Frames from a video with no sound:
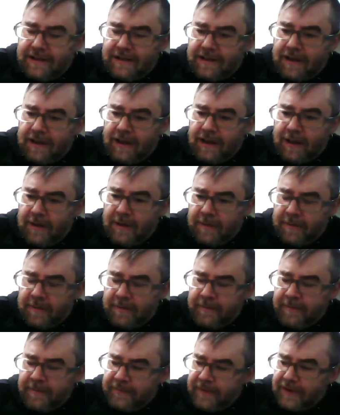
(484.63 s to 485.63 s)
I'm
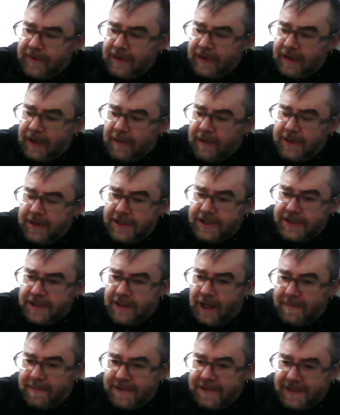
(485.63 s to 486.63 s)
just
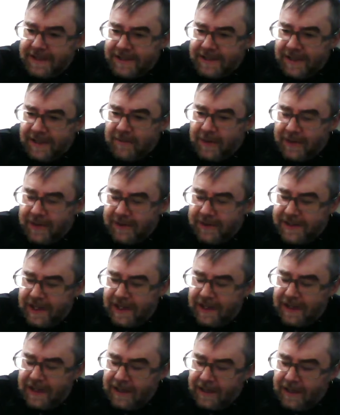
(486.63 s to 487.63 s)
synopsising what you said.